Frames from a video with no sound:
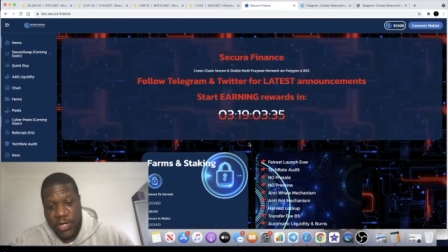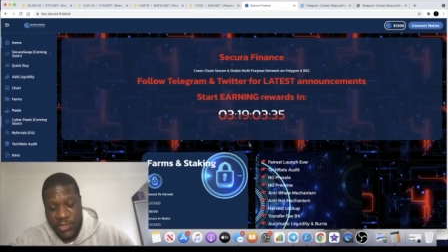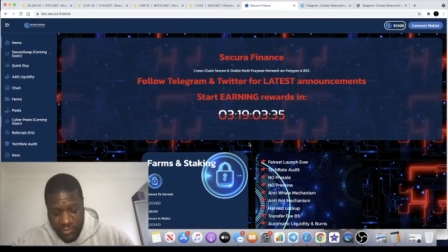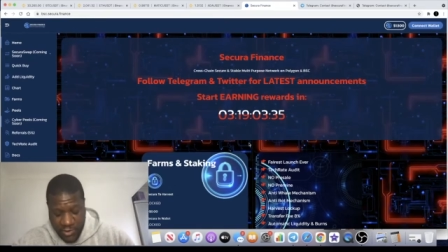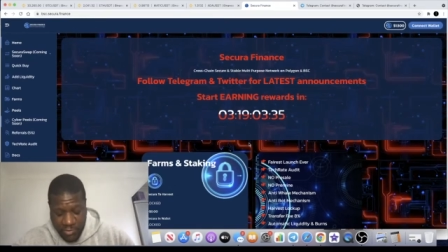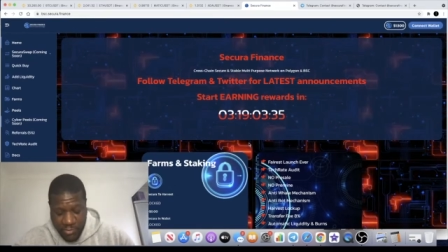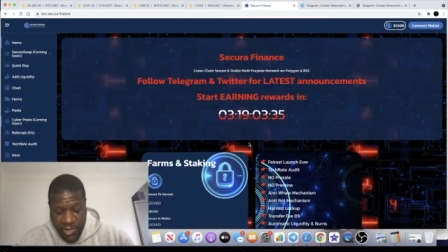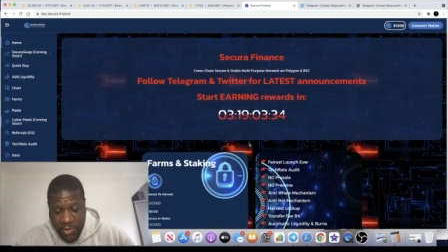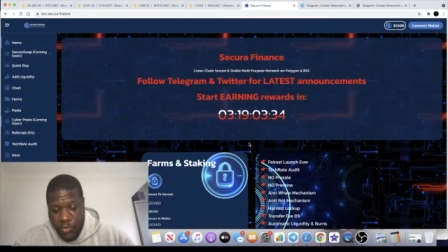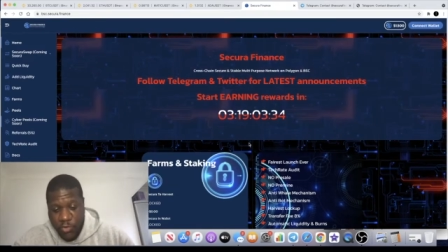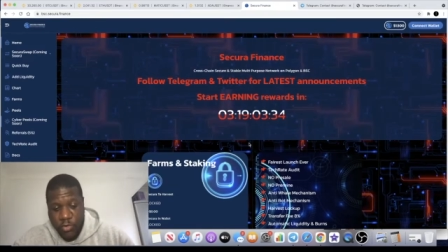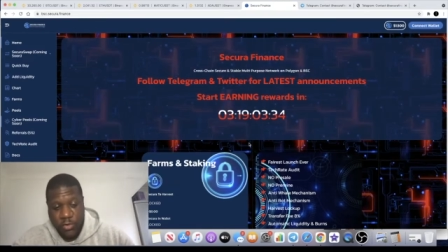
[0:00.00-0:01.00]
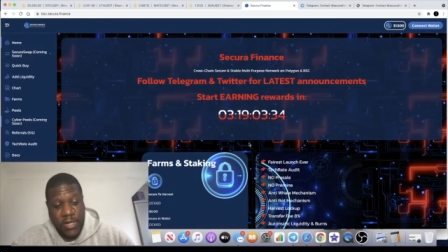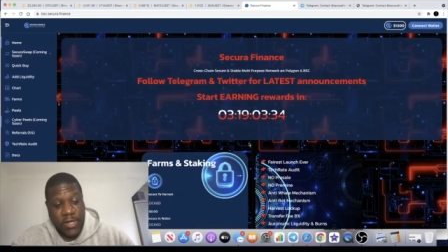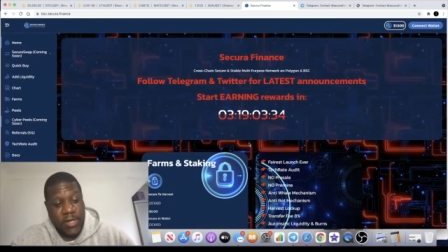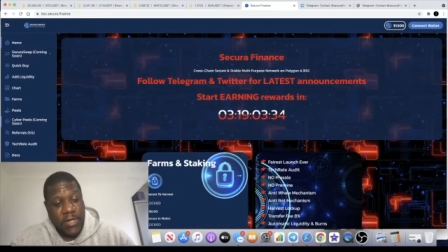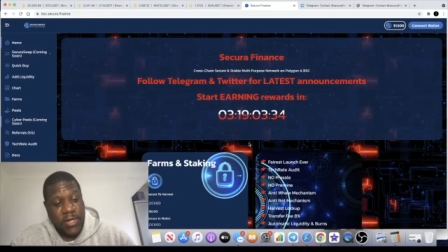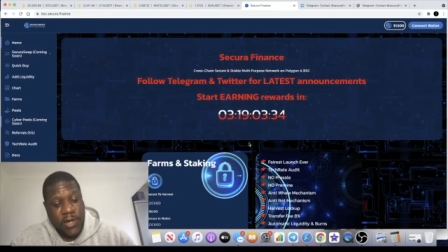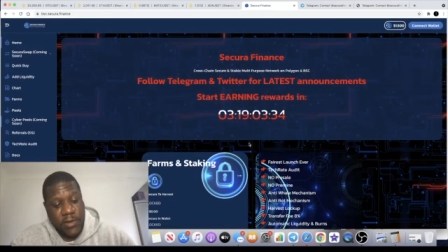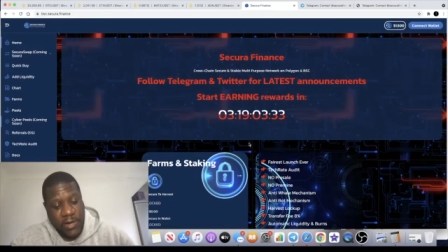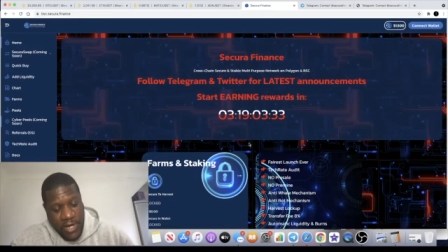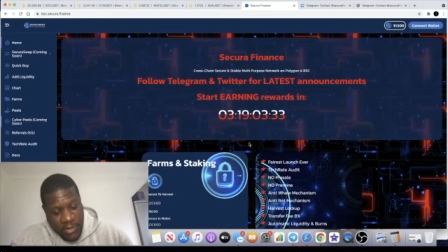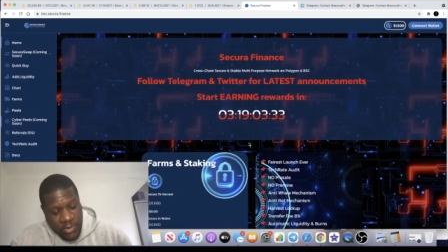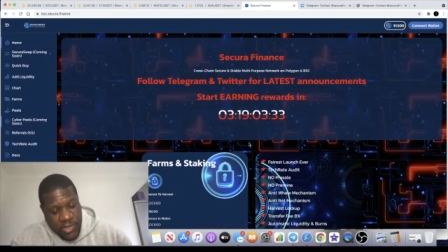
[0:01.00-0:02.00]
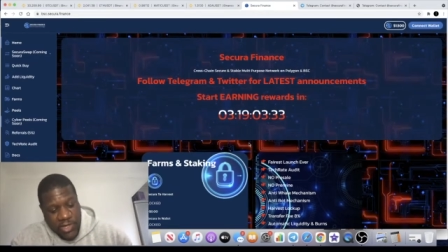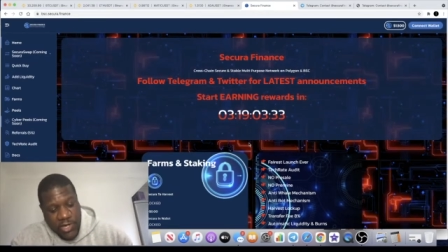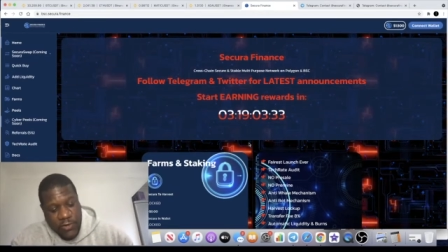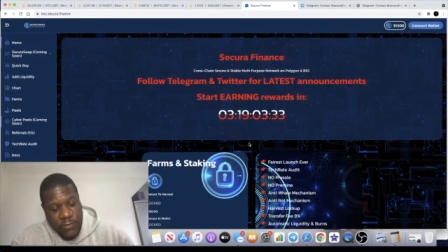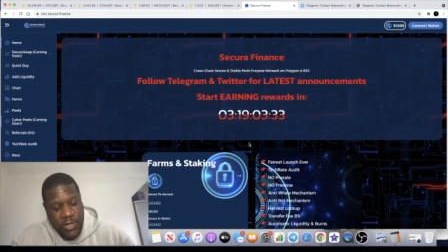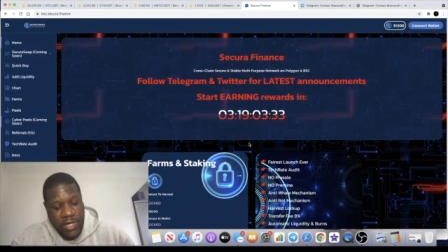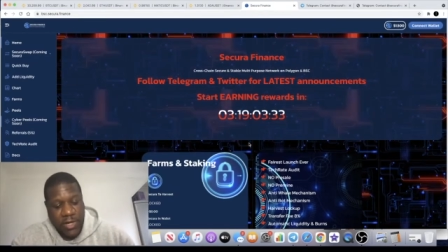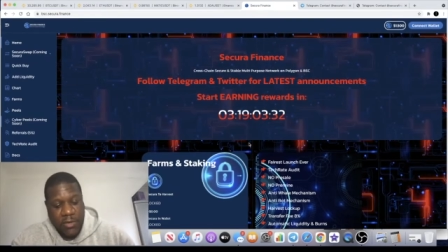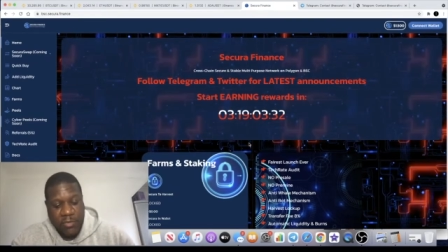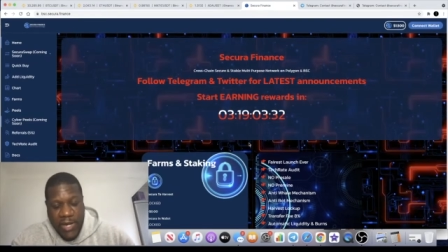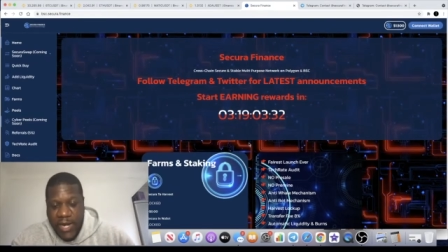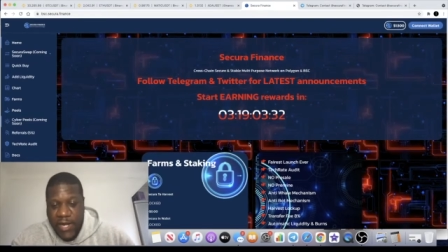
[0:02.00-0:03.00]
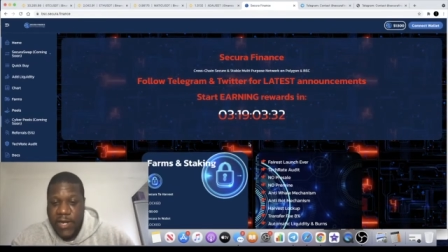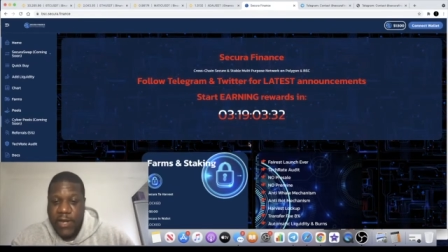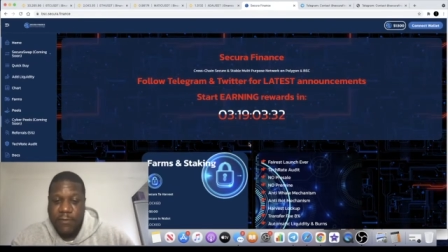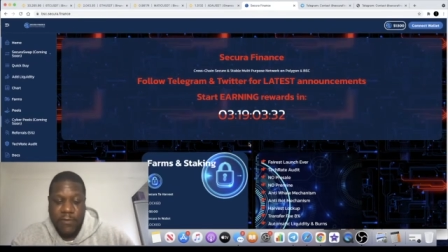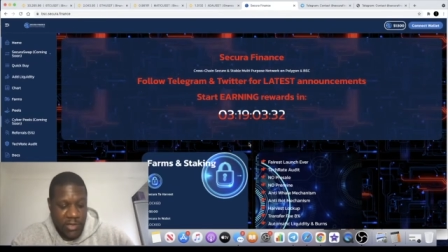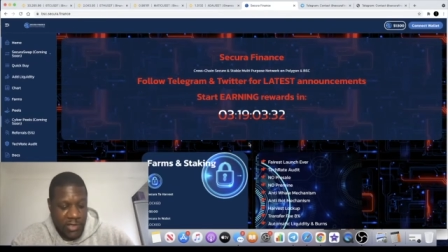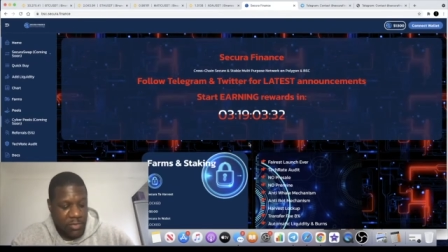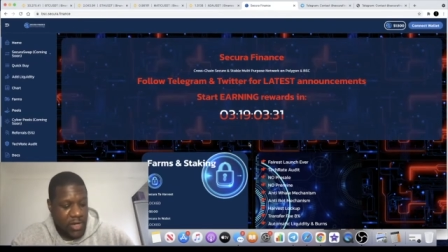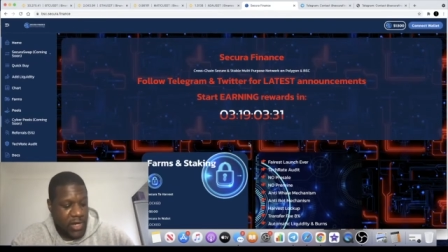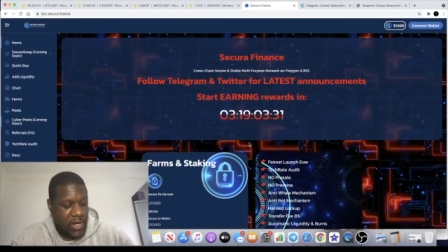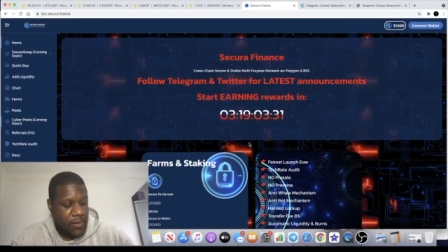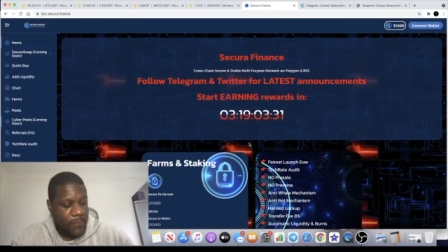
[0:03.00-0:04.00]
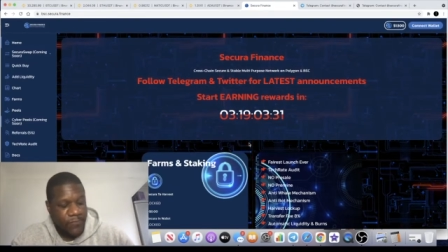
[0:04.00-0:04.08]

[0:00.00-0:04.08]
Sometimes people you know, they come on the channel and they complain that they've lost money.